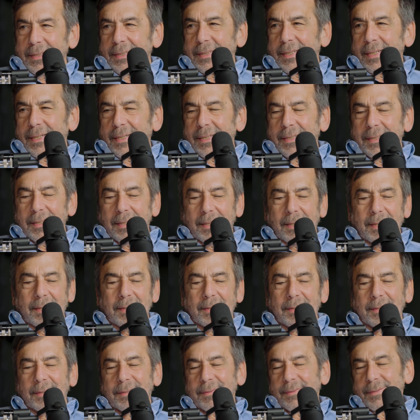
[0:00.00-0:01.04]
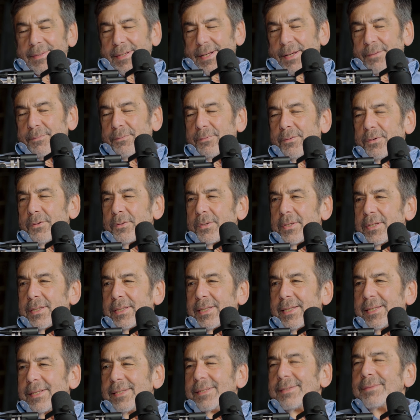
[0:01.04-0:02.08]
and I fear
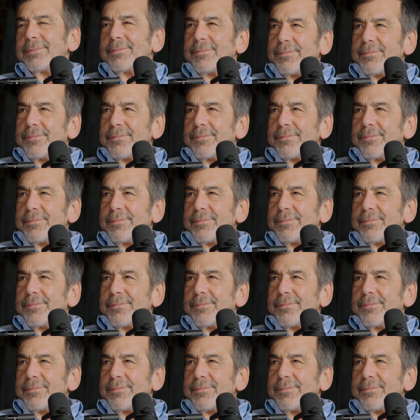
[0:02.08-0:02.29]
that